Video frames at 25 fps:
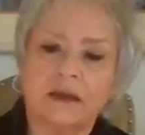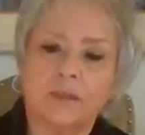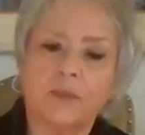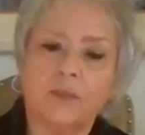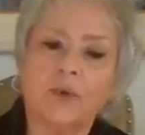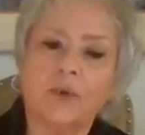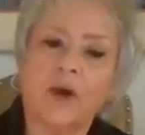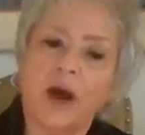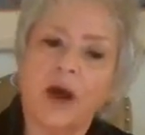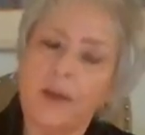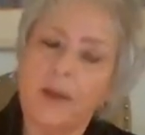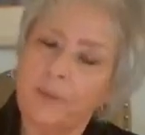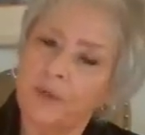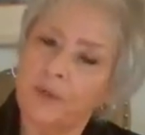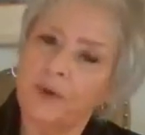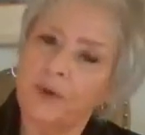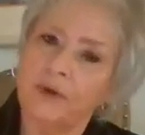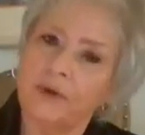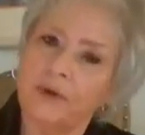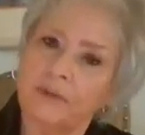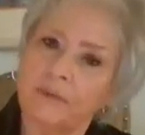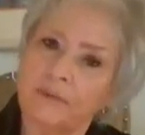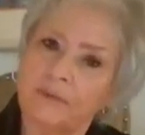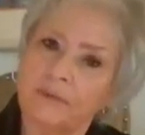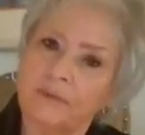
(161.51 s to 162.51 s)

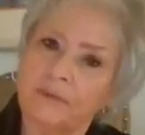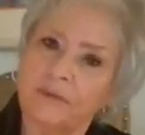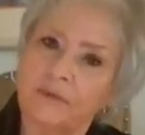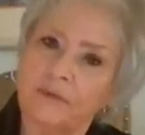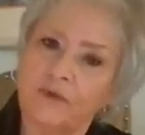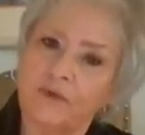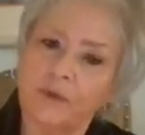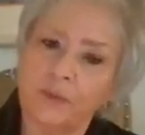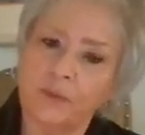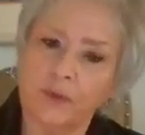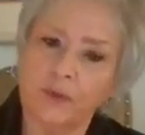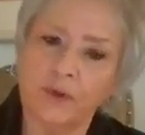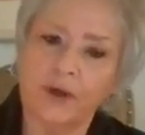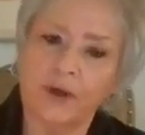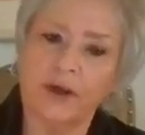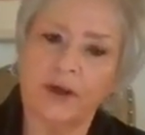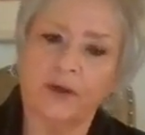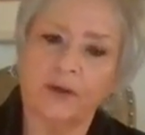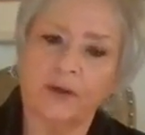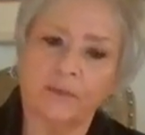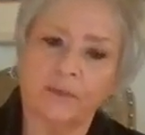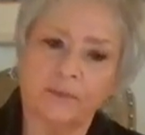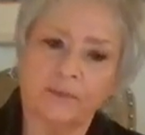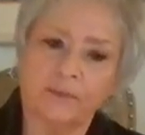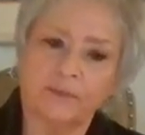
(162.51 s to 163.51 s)
proper for
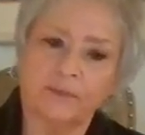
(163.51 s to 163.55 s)
prayer.